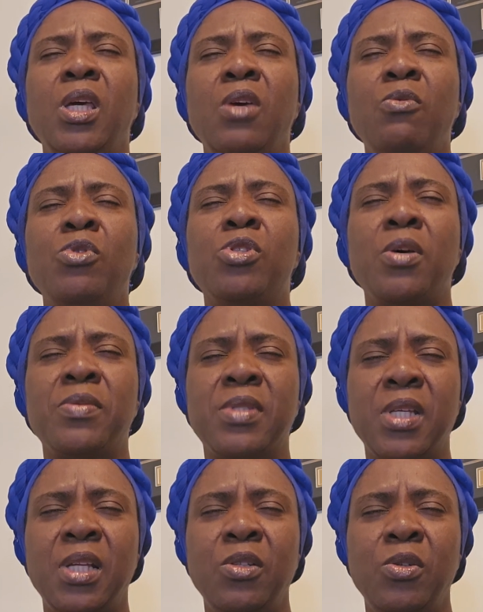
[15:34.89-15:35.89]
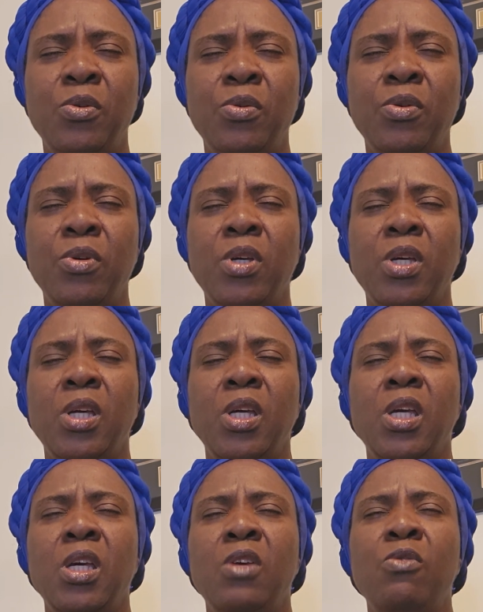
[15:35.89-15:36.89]
He will sustain you.
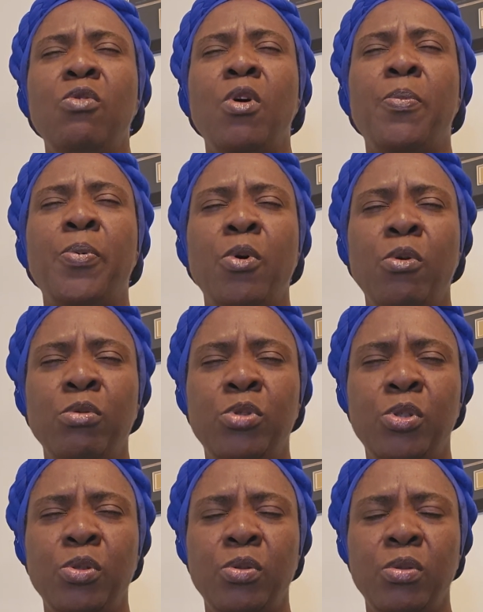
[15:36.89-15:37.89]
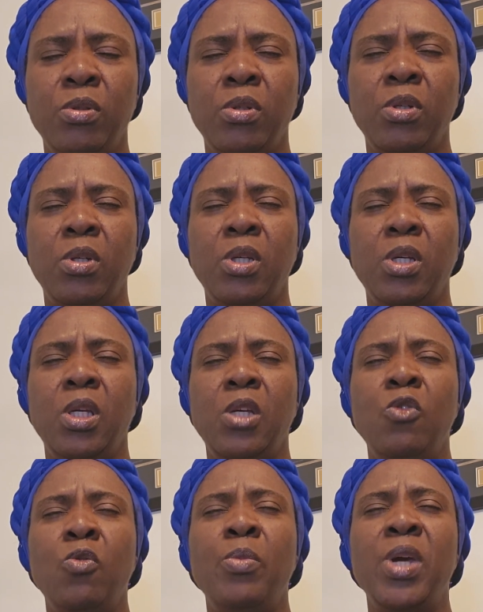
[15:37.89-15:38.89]
He will uphold you.
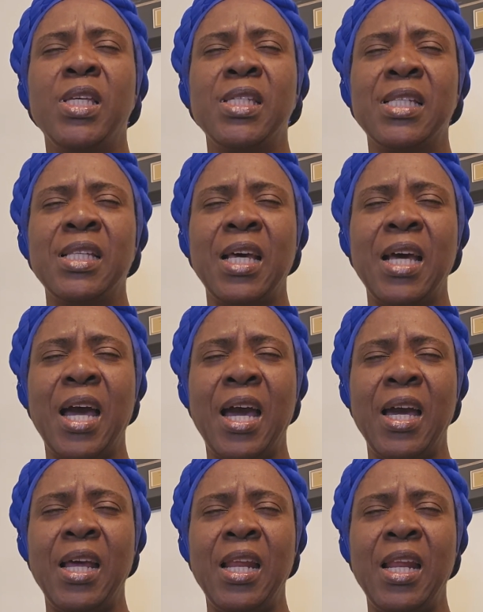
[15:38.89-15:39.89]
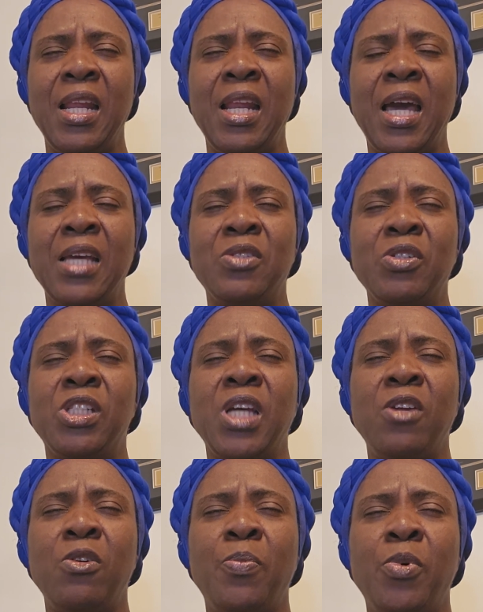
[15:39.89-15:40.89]
He will make his uh, light to
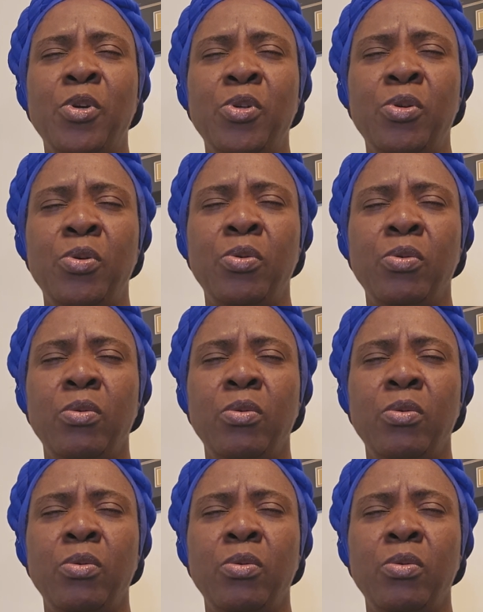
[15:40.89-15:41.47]
shine upon you.